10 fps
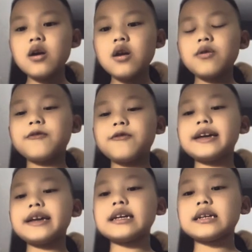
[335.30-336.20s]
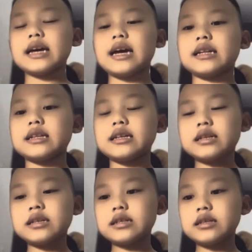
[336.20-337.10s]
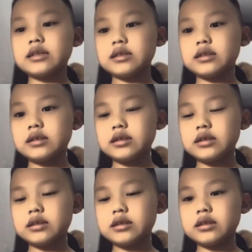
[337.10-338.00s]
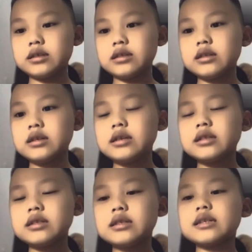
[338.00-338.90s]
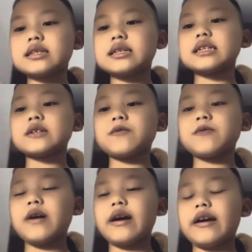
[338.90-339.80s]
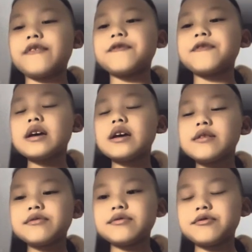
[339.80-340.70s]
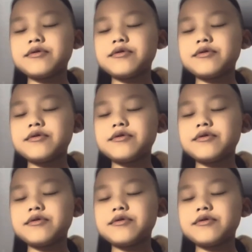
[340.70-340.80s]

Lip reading: What is the third way? What is third way we can change the material?